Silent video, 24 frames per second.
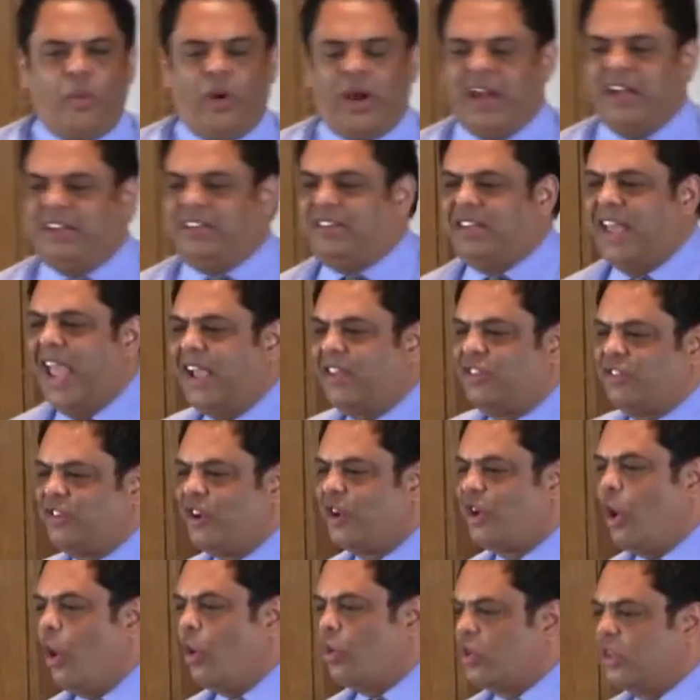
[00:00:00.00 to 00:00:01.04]
what it takes
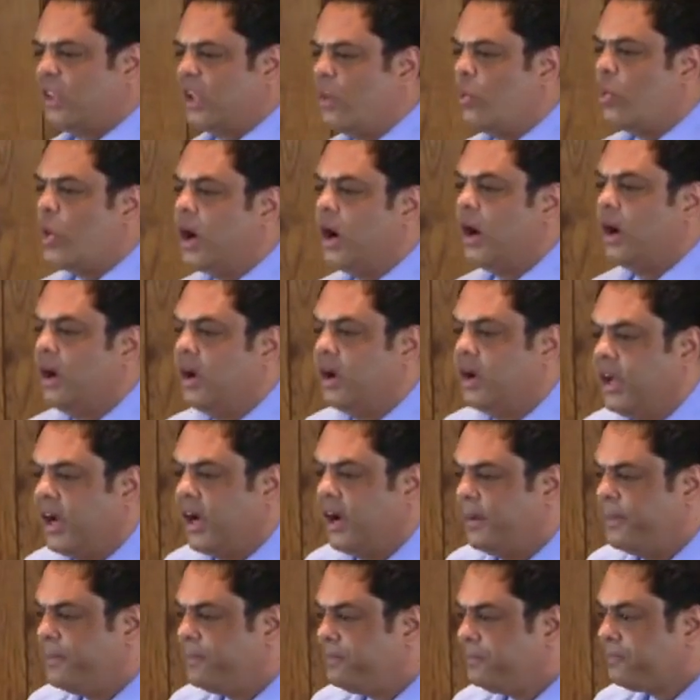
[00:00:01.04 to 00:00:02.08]
to go to the world.
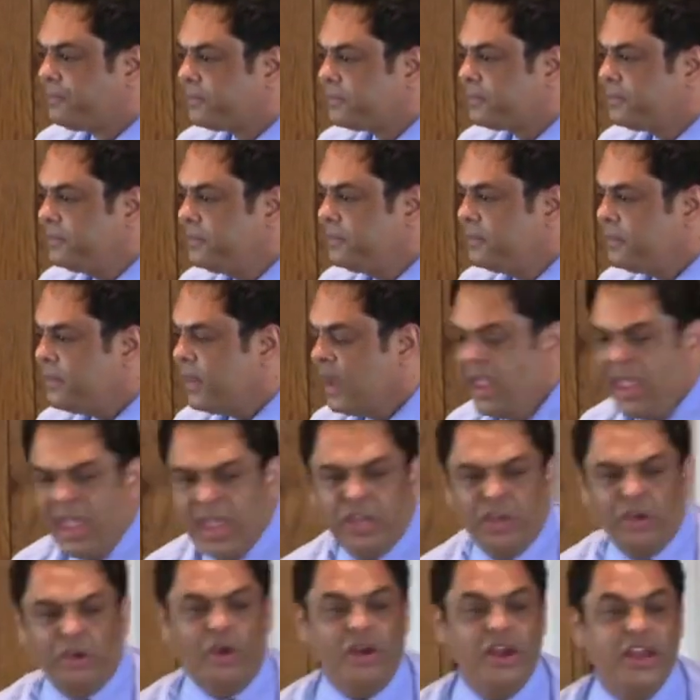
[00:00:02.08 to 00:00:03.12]

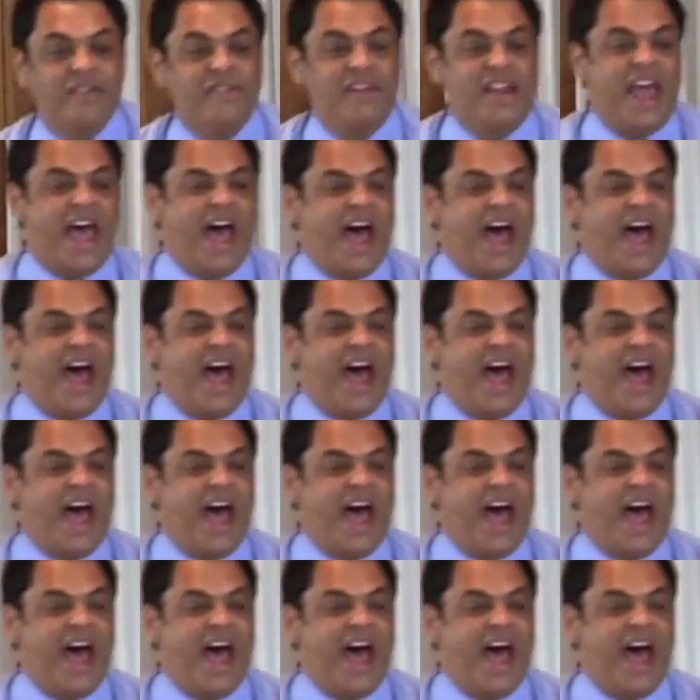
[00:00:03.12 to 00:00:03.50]
You don't even